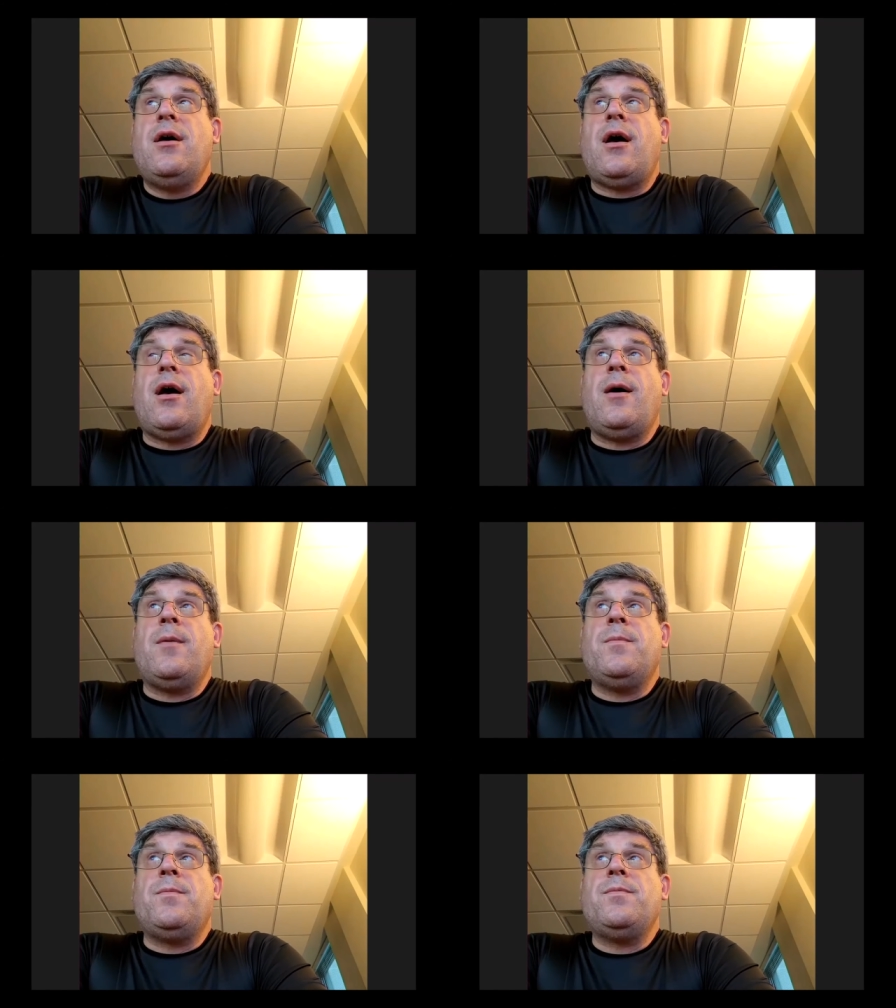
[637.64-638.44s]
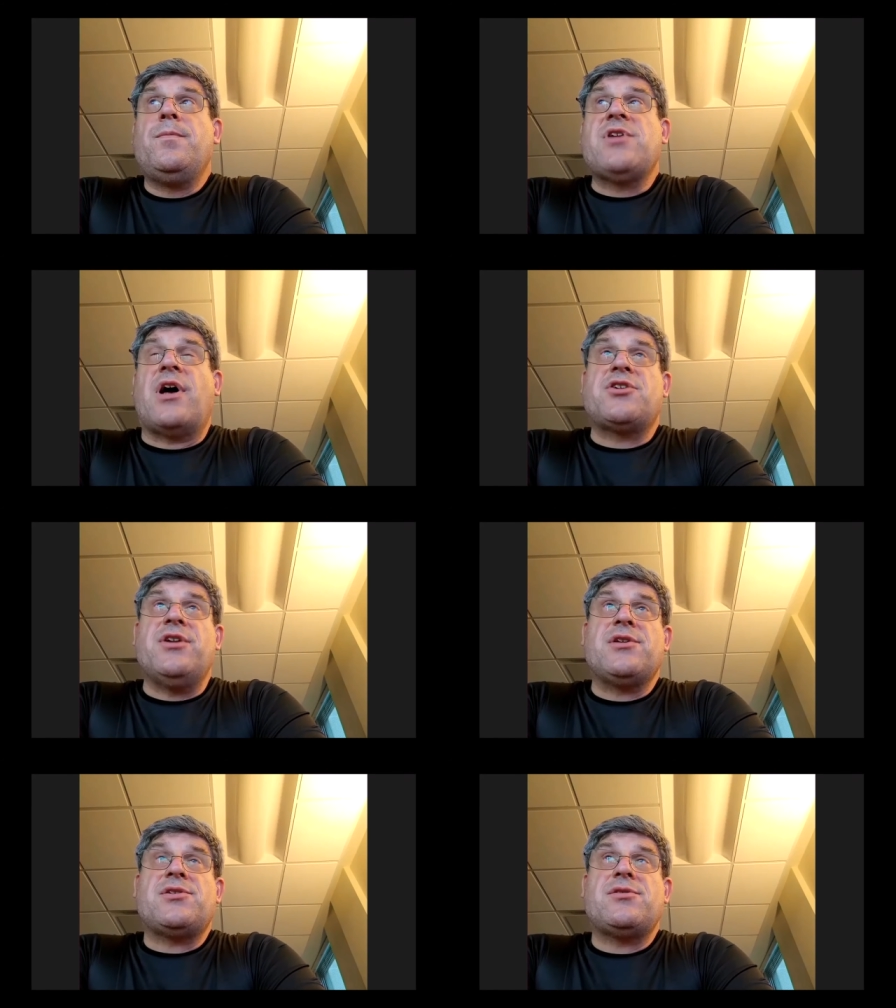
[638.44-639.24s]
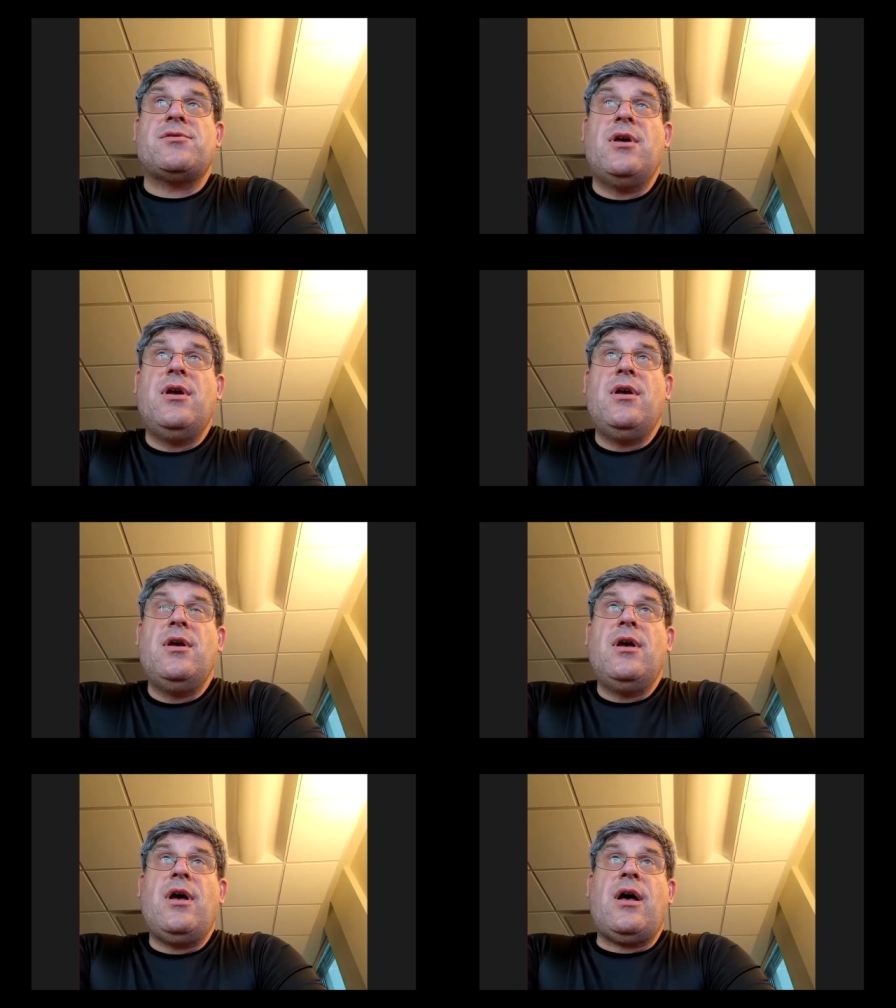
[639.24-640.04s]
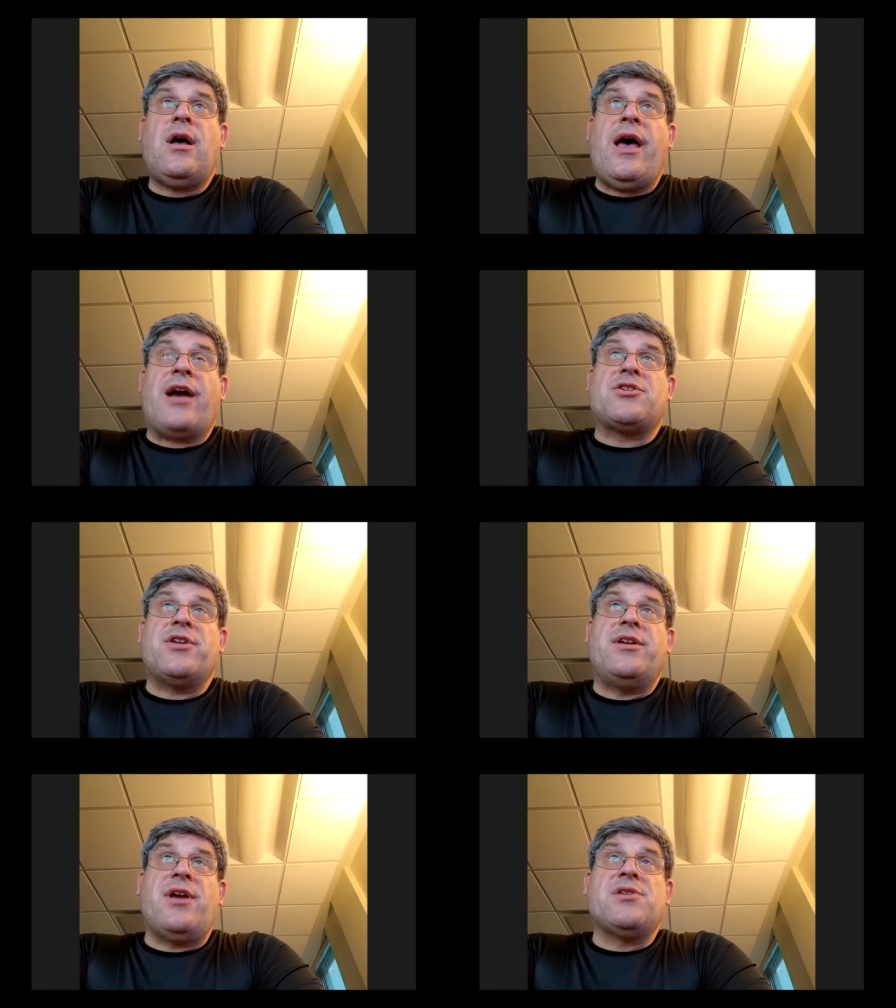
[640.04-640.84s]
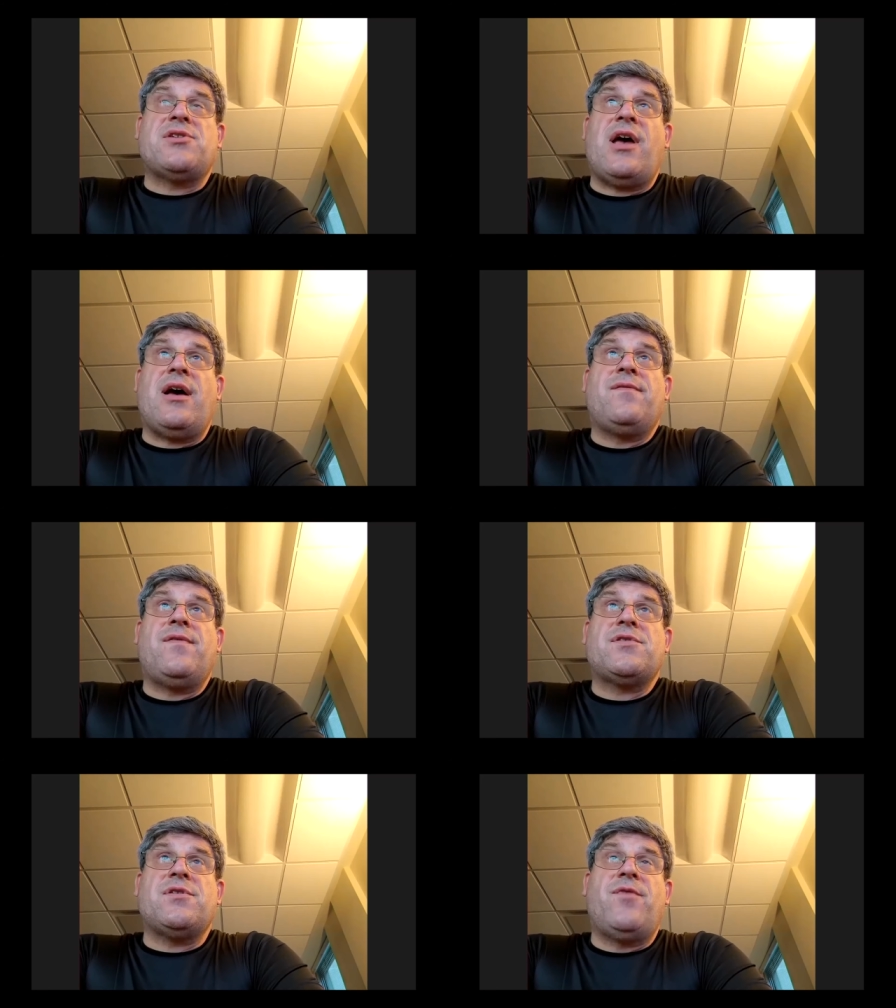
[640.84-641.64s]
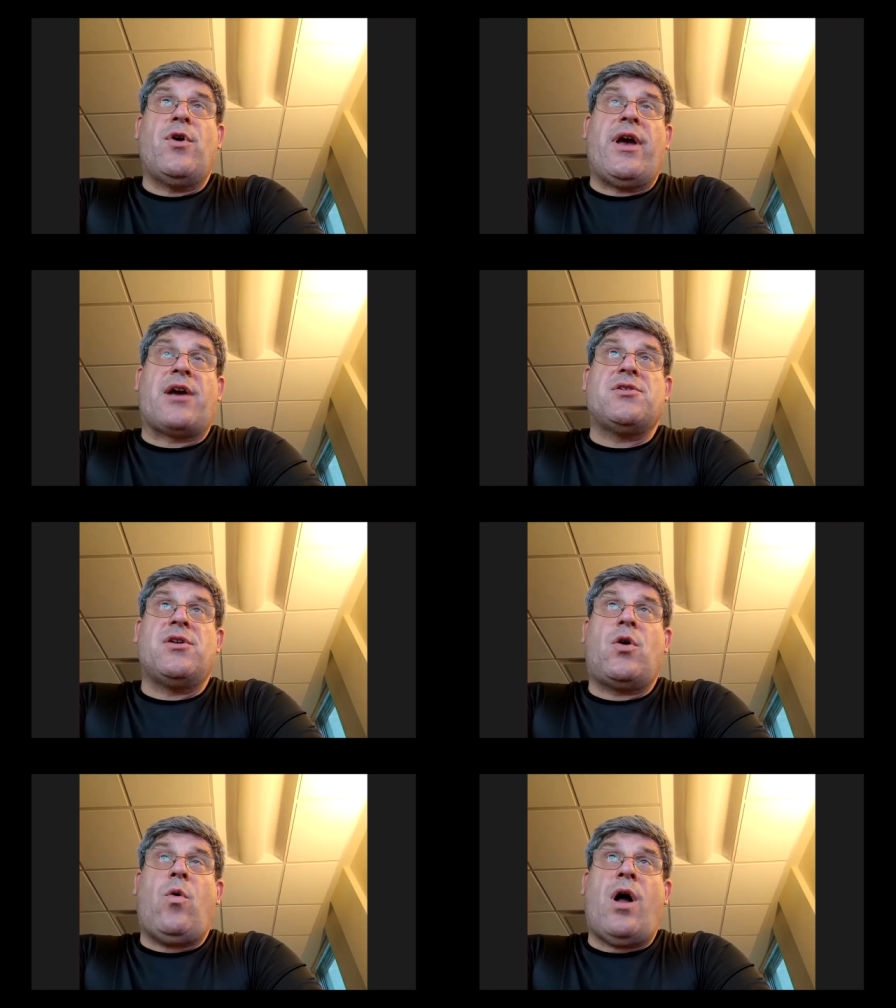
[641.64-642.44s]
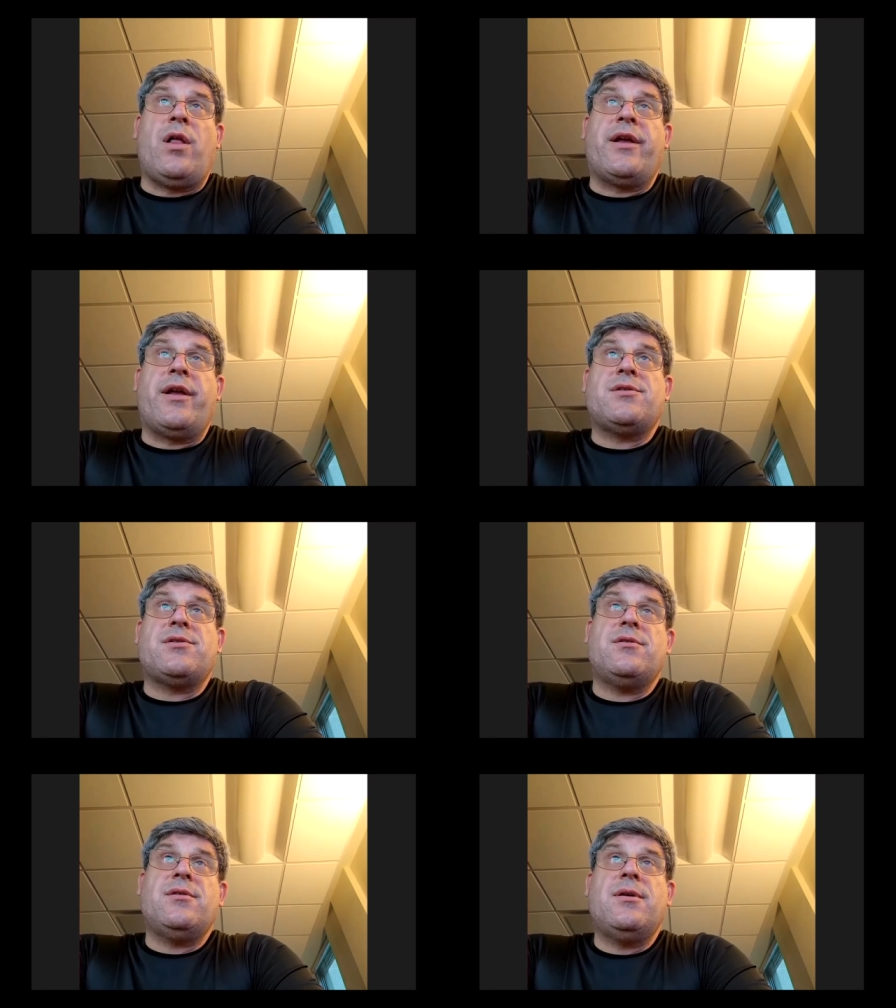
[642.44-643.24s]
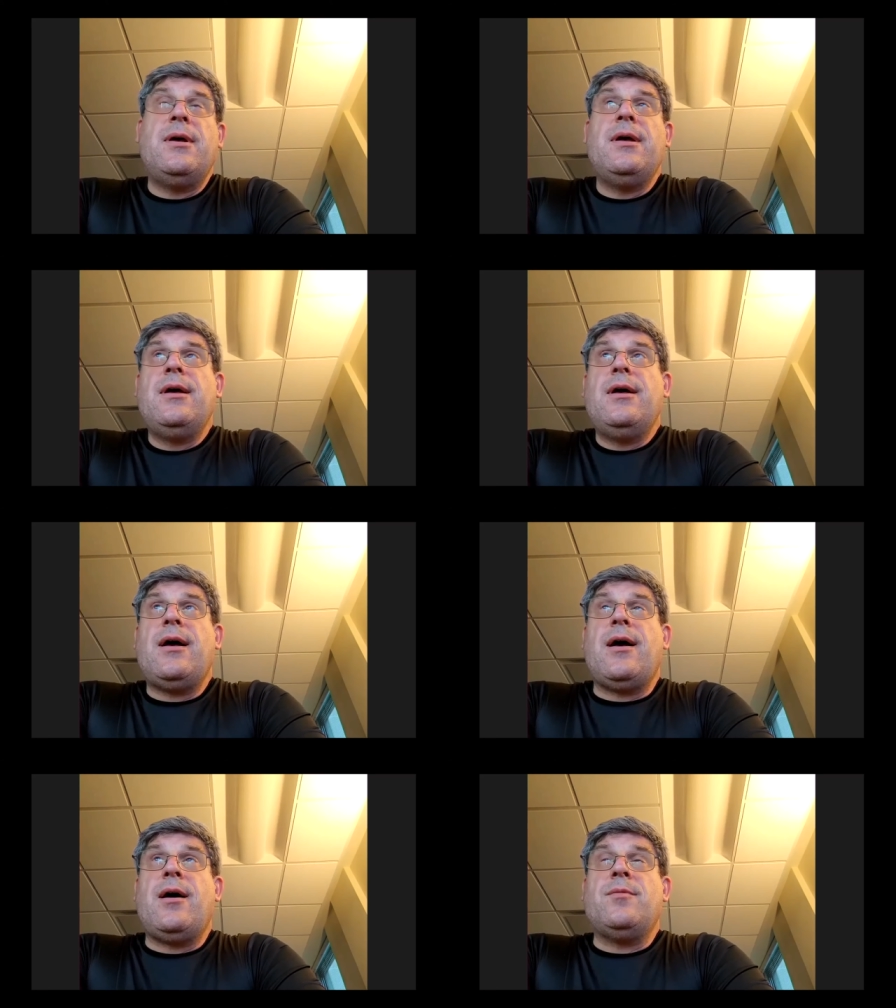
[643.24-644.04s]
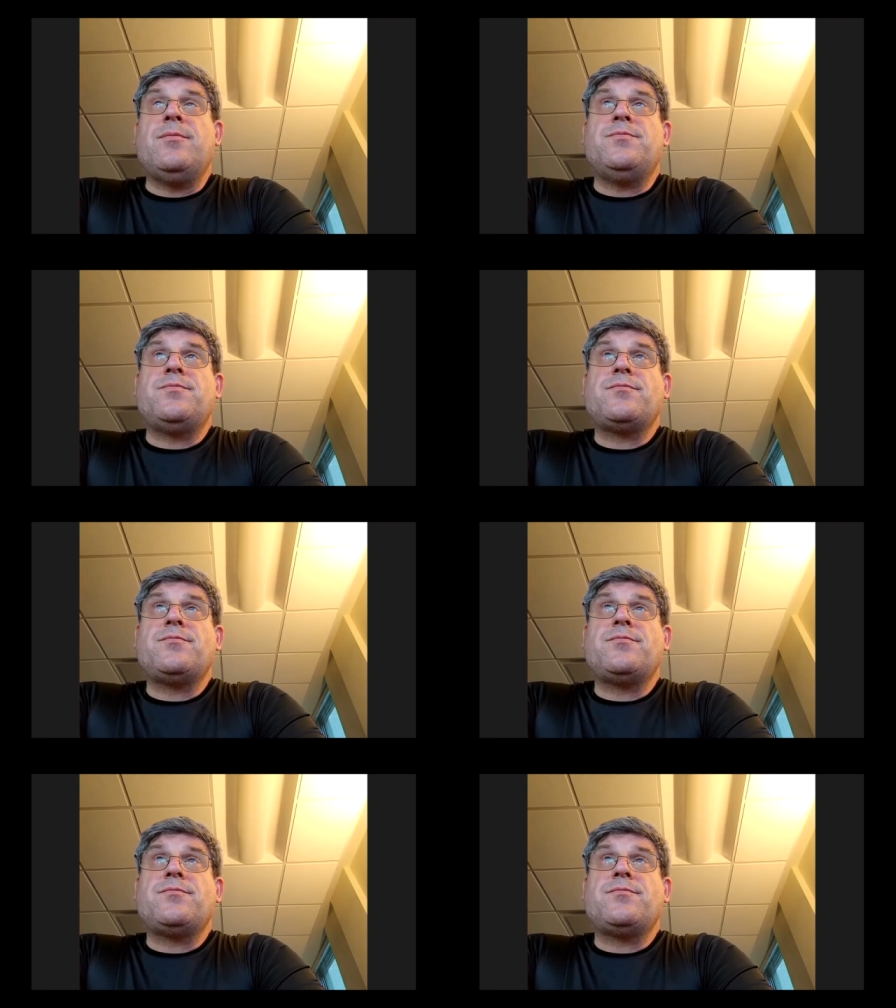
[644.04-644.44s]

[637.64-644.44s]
um, suchness uh, actually does have some very excellent qualities. Um,